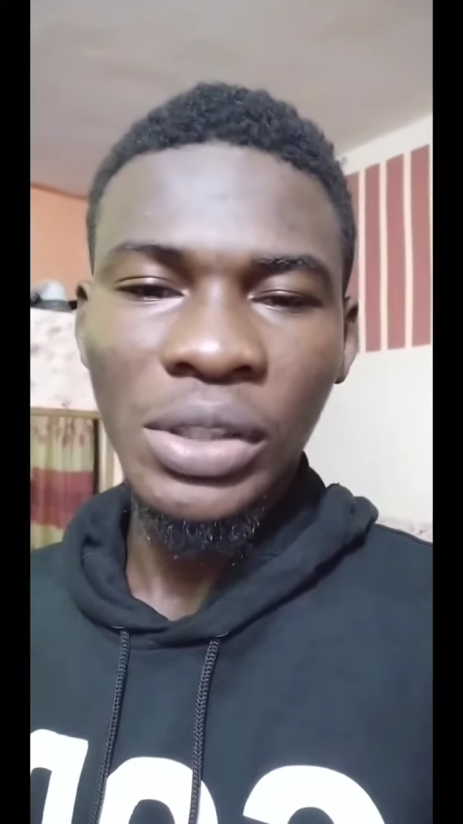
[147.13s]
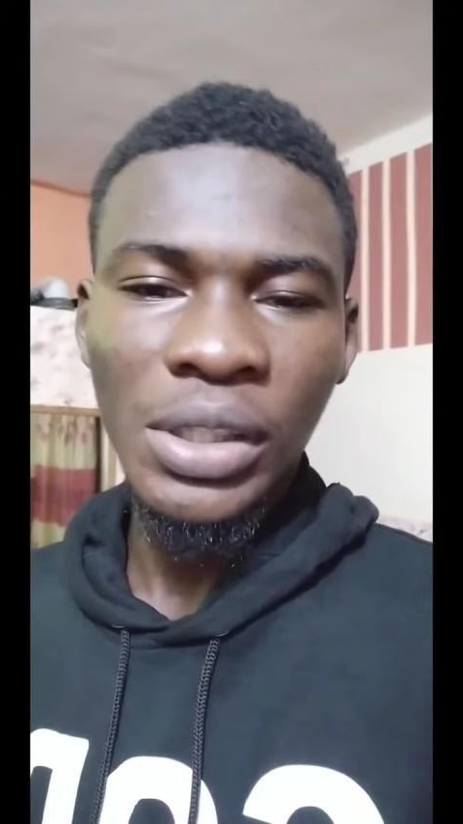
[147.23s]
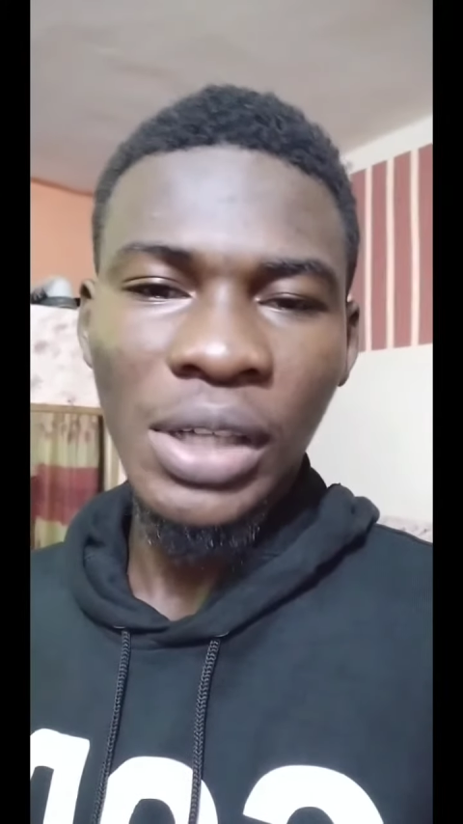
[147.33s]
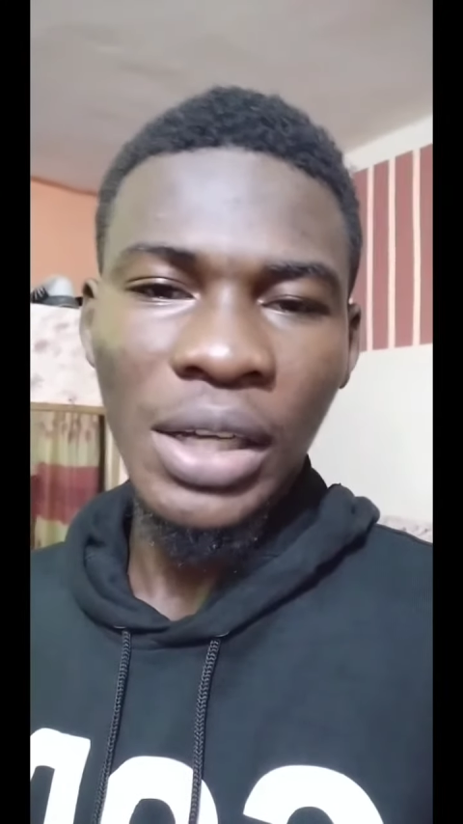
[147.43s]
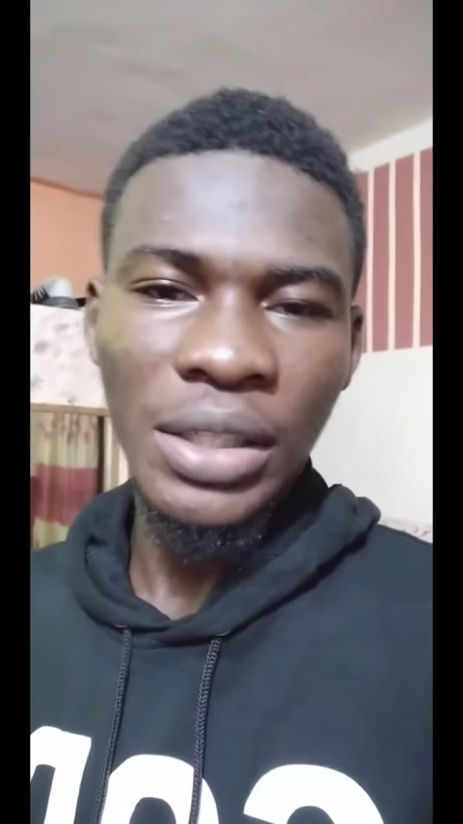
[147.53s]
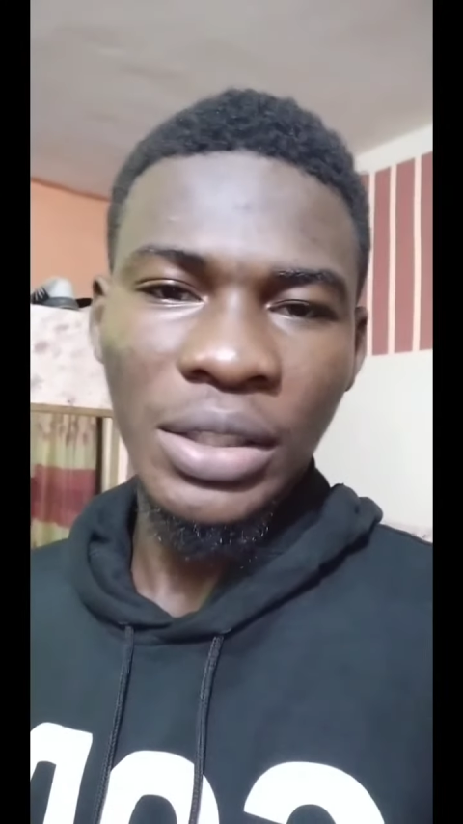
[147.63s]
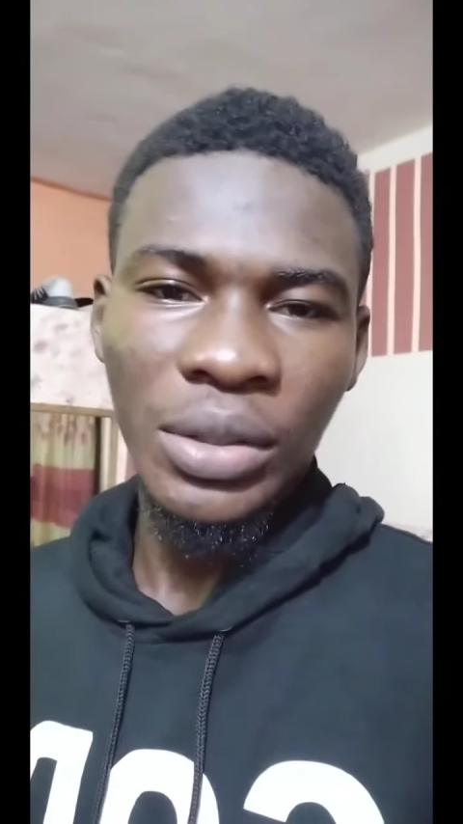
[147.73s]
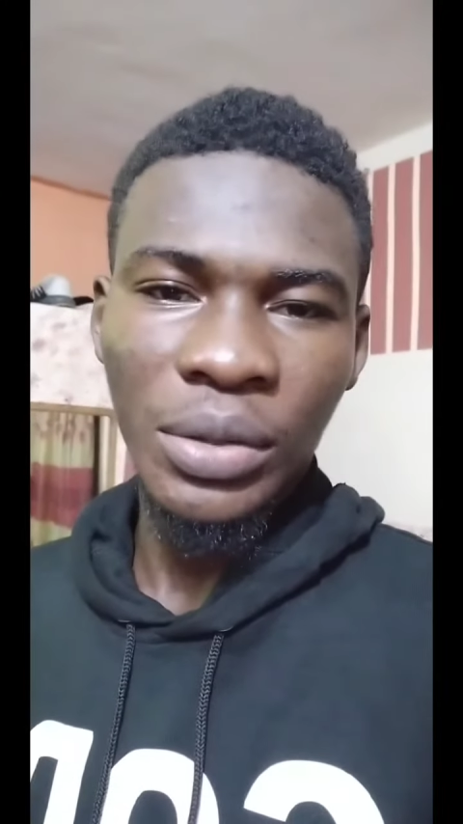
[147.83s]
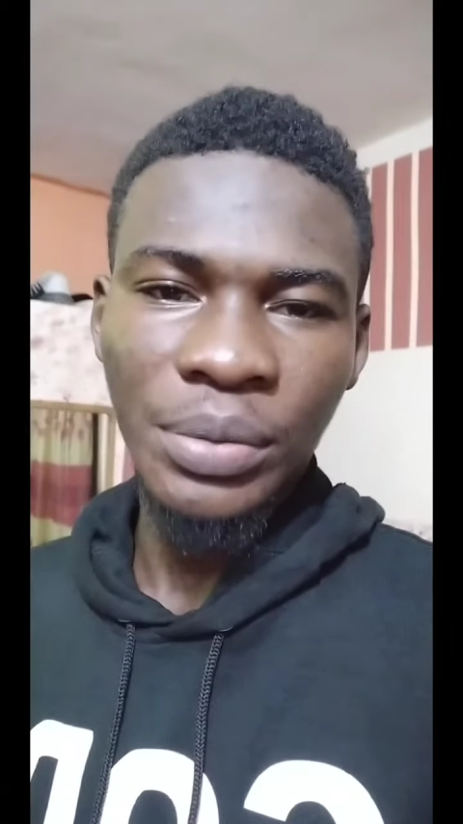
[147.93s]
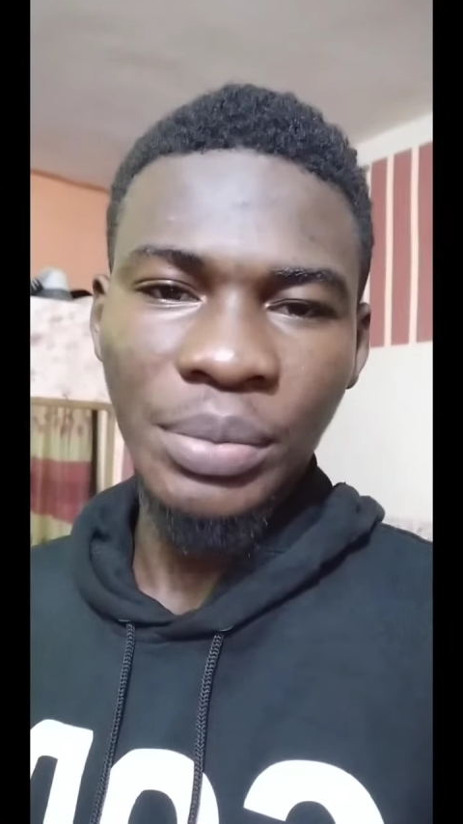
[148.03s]
class
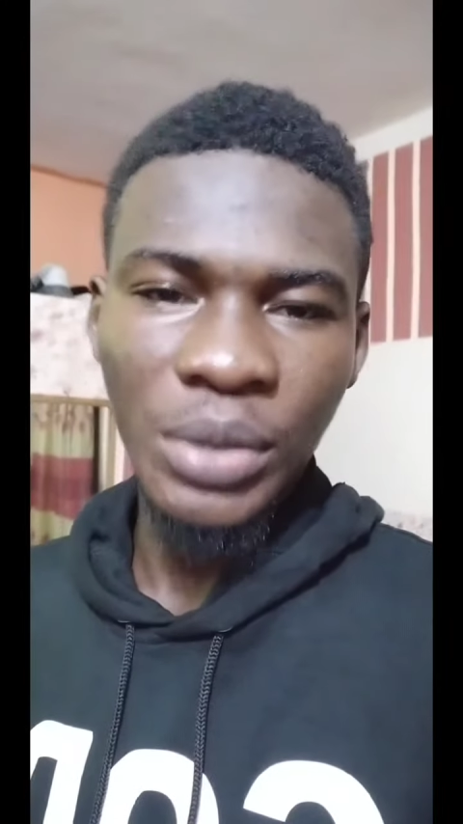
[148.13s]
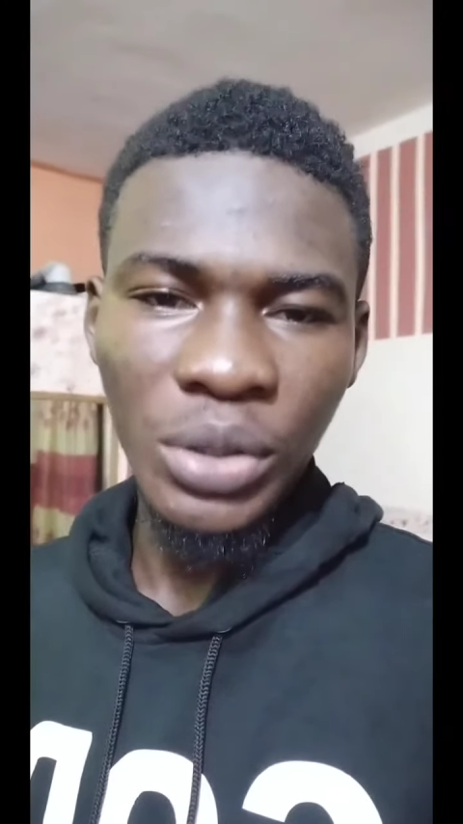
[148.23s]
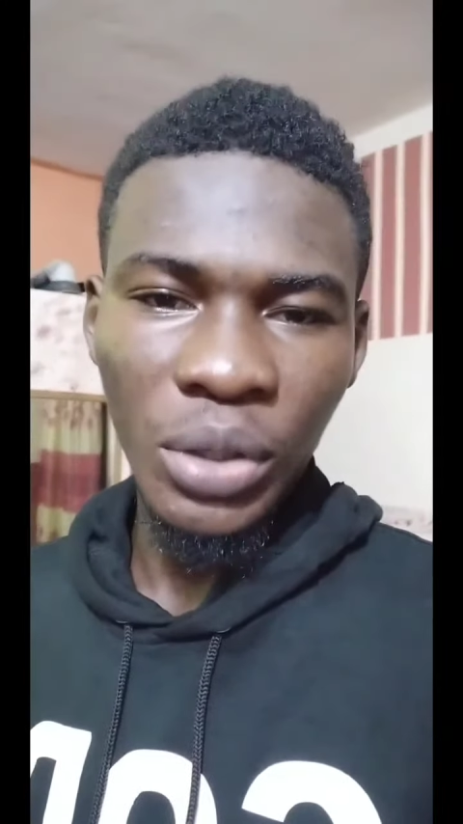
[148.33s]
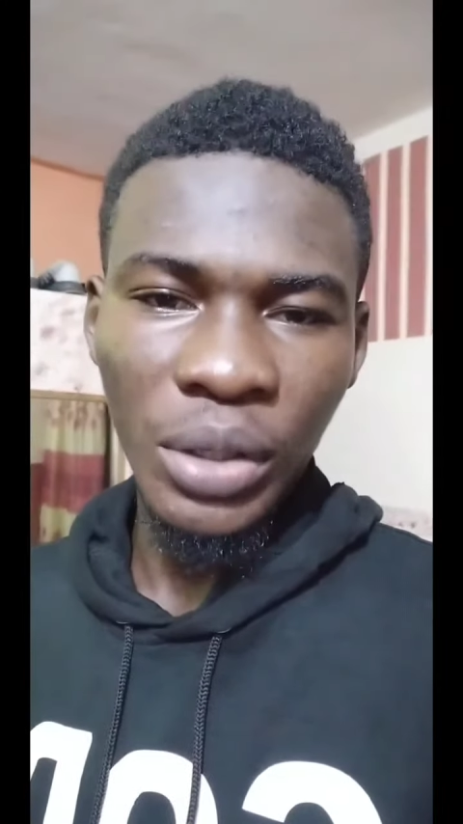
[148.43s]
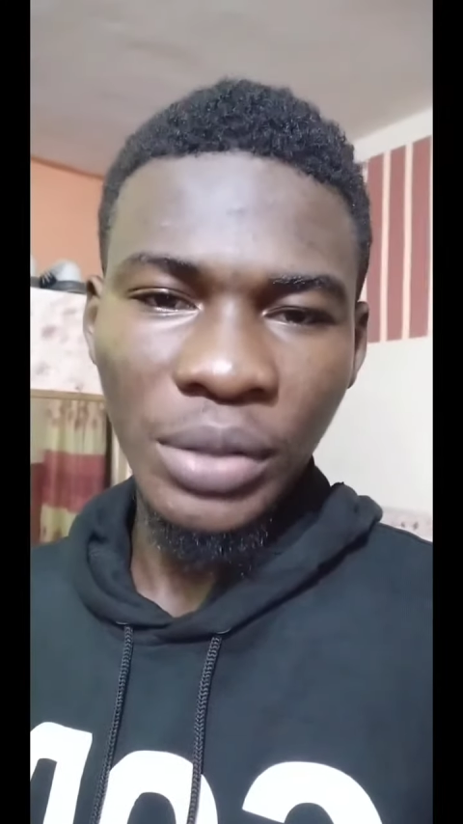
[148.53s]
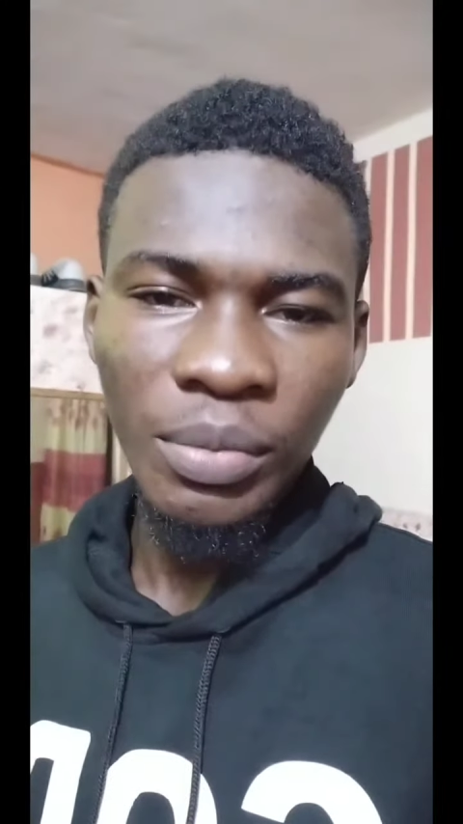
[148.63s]
on Bitcoin,